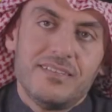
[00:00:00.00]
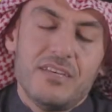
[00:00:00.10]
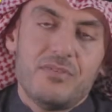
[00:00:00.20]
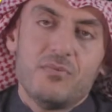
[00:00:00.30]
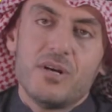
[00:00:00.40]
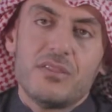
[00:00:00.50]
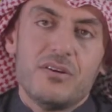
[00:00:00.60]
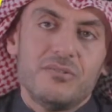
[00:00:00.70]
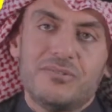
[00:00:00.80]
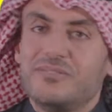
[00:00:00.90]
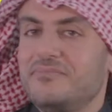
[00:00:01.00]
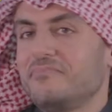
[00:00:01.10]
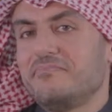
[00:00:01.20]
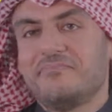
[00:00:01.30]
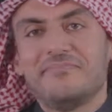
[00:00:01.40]
If you want those,
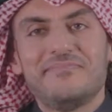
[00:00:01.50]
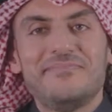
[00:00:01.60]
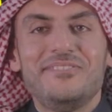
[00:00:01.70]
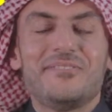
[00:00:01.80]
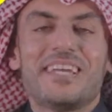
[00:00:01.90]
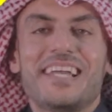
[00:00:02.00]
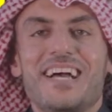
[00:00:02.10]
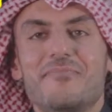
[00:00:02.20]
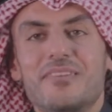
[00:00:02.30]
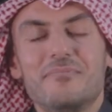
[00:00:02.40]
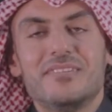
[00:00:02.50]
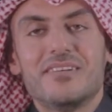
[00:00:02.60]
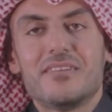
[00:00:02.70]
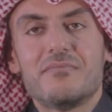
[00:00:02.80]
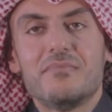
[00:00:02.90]
you can have them in
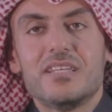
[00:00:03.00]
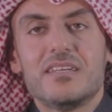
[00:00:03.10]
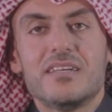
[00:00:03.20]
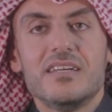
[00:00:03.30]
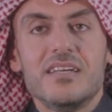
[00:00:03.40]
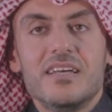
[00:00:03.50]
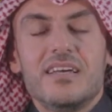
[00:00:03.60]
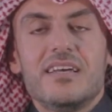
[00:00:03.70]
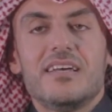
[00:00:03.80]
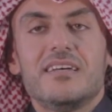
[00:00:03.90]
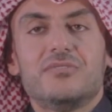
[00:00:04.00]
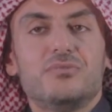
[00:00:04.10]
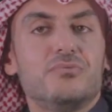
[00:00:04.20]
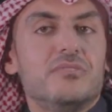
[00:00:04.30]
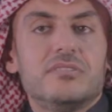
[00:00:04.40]
other media
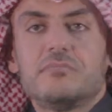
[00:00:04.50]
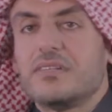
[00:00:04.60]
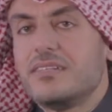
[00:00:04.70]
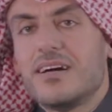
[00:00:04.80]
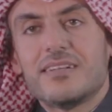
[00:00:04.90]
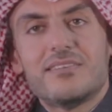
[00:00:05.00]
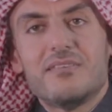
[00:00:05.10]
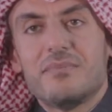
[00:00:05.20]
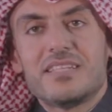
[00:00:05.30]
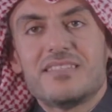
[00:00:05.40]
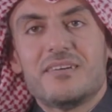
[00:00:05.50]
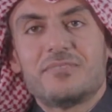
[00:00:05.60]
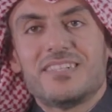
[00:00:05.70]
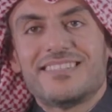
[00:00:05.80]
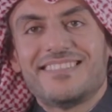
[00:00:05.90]
tools, but not on my
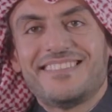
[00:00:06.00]
Snapchat.